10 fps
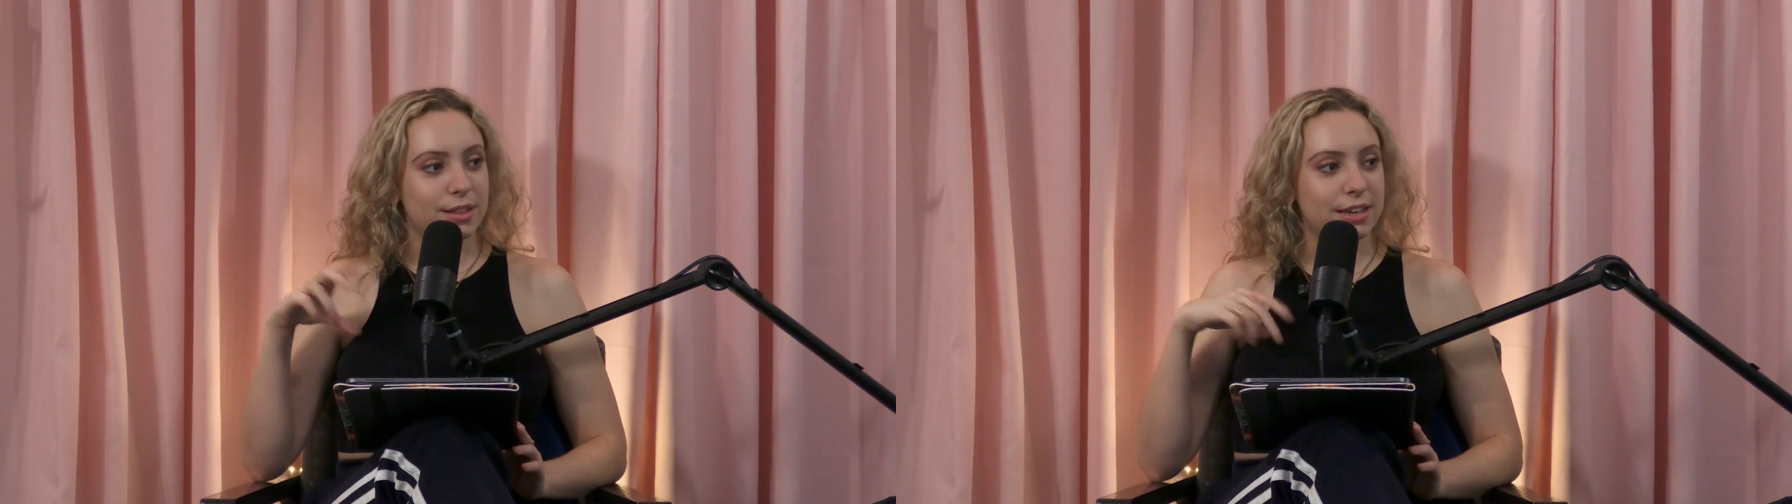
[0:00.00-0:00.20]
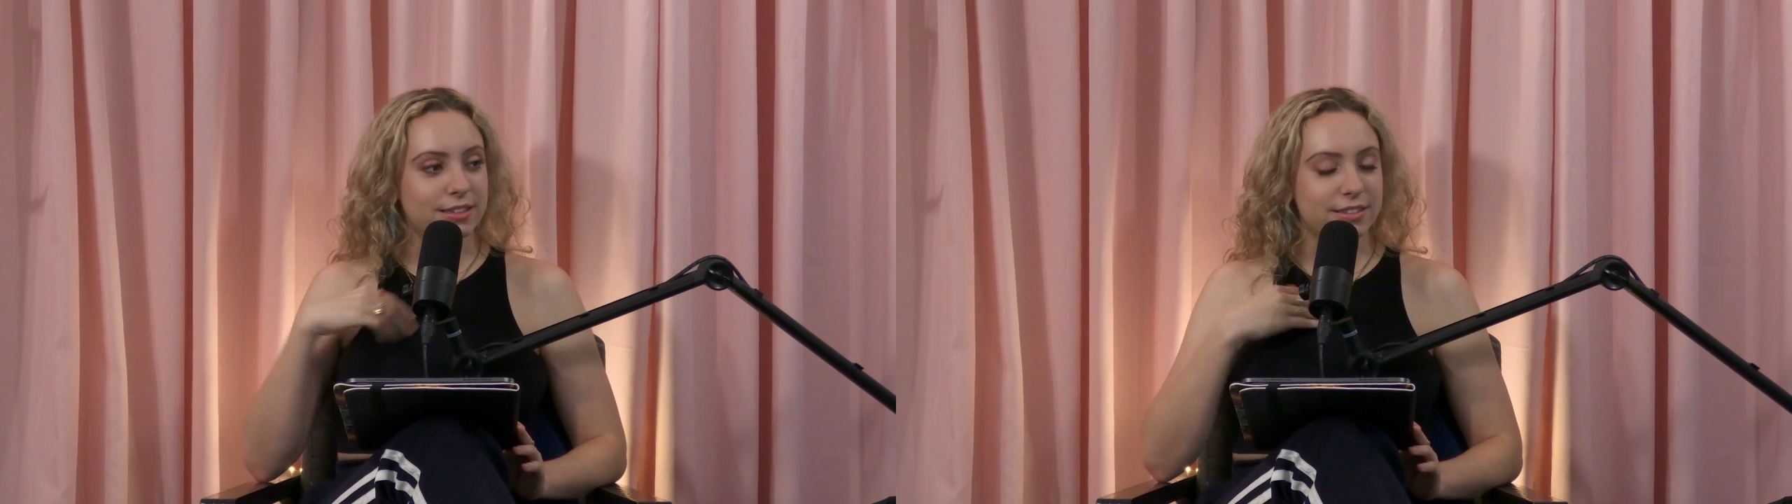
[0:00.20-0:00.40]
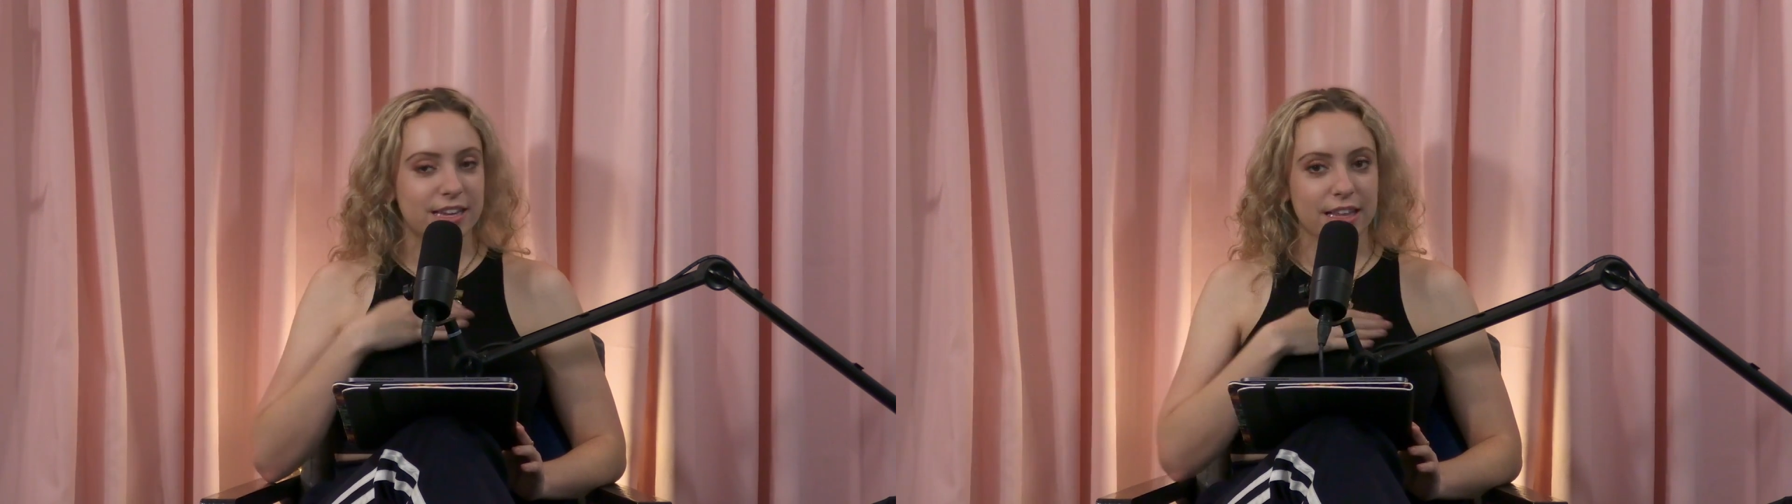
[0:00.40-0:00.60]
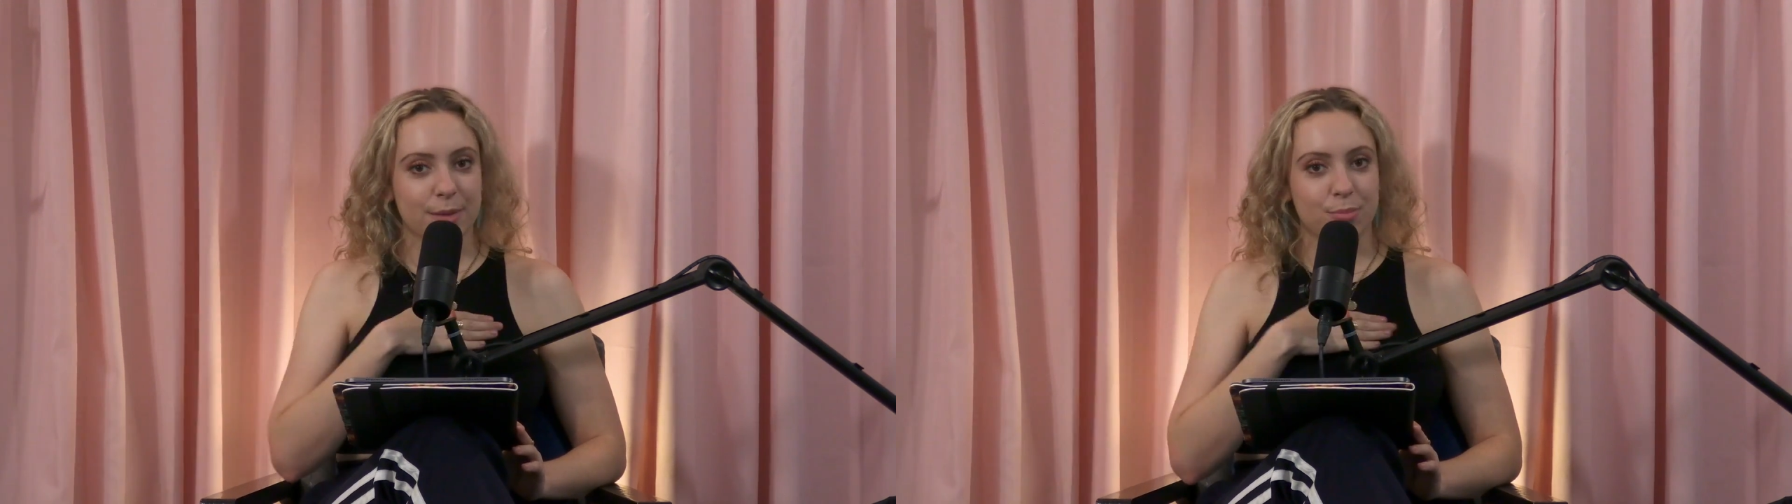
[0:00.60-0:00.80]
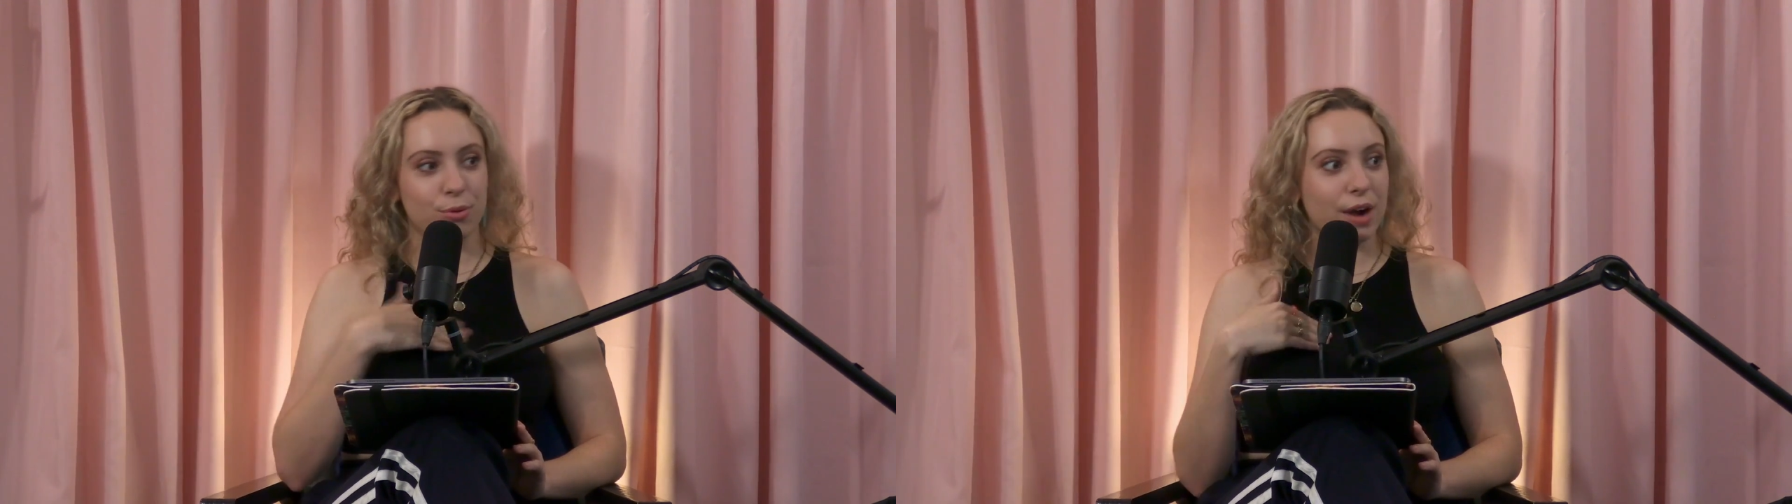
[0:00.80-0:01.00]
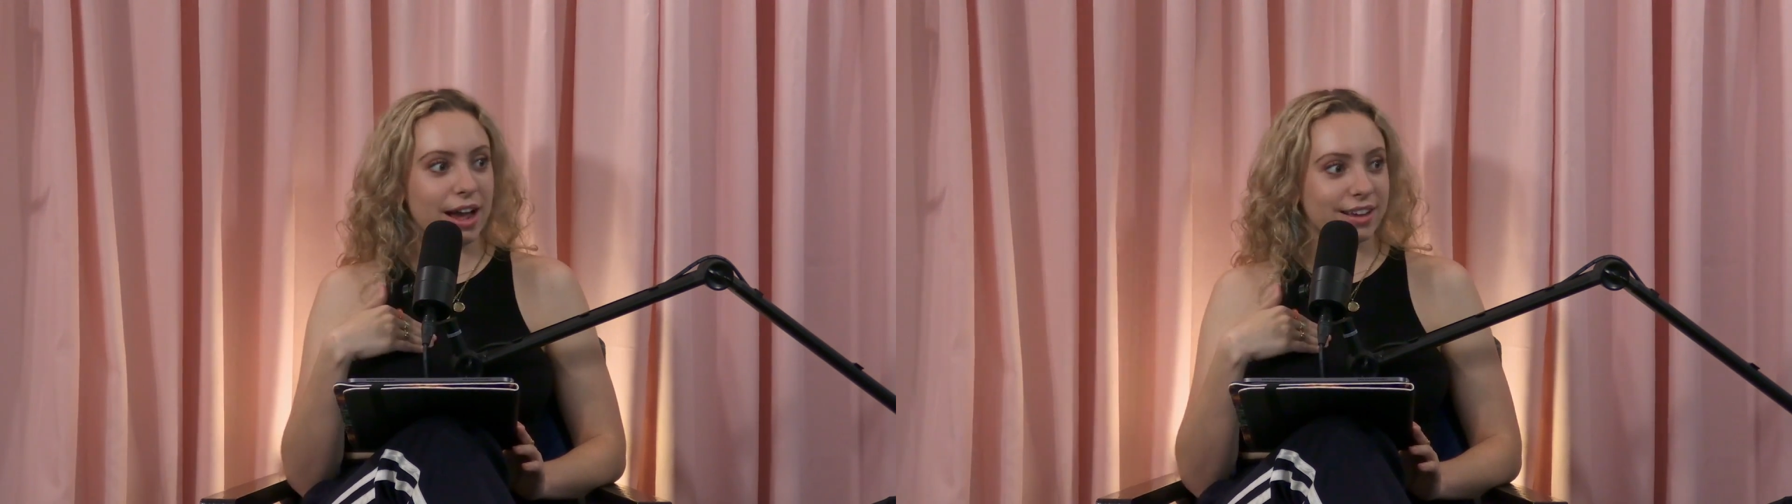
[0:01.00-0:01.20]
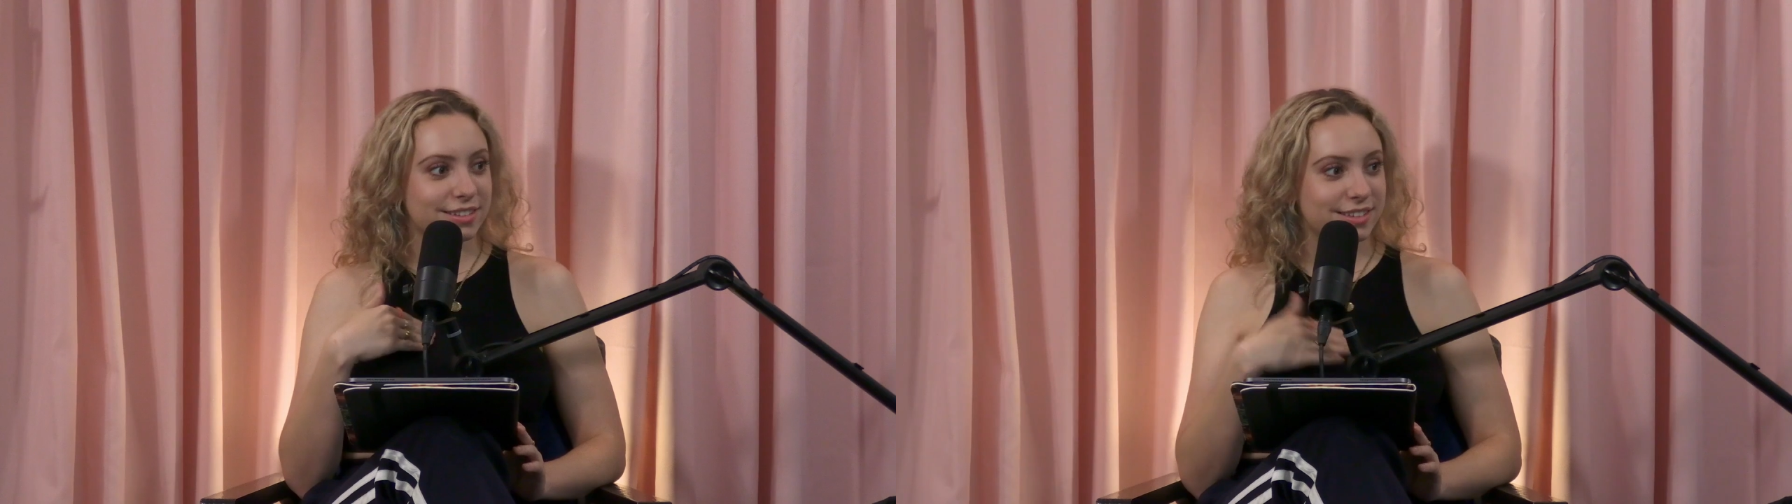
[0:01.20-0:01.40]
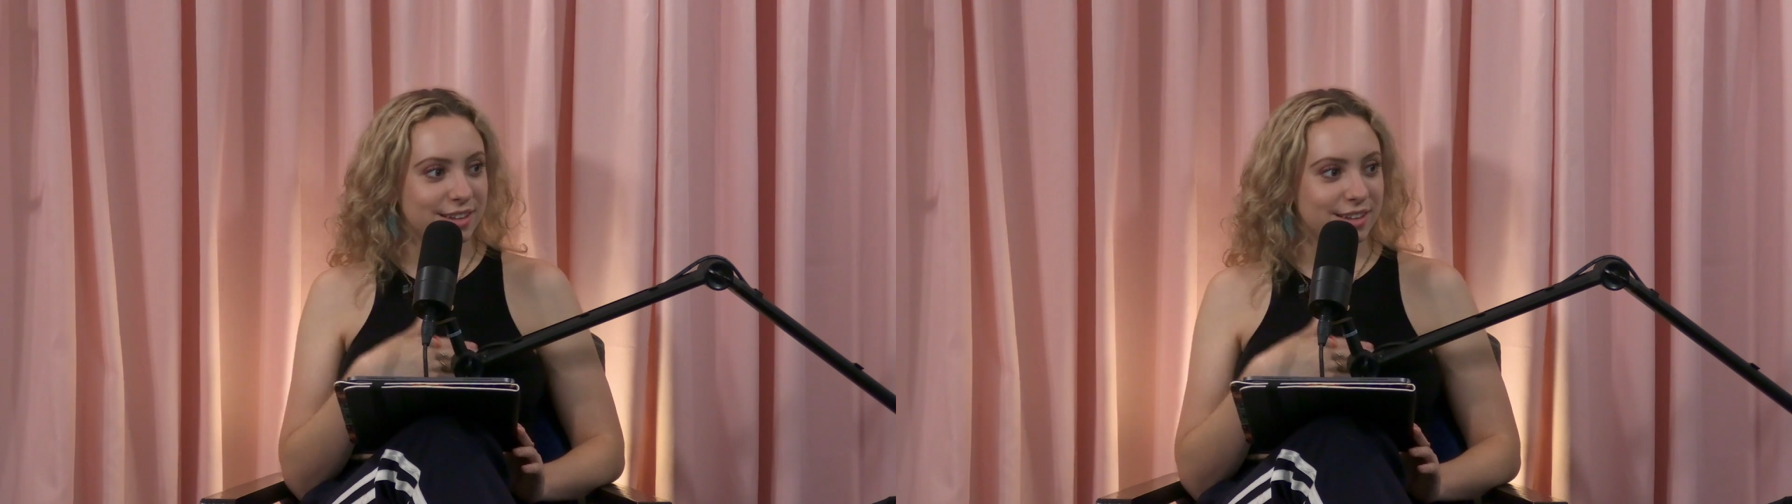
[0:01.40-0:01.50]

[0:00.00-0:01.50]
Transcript: things that say like press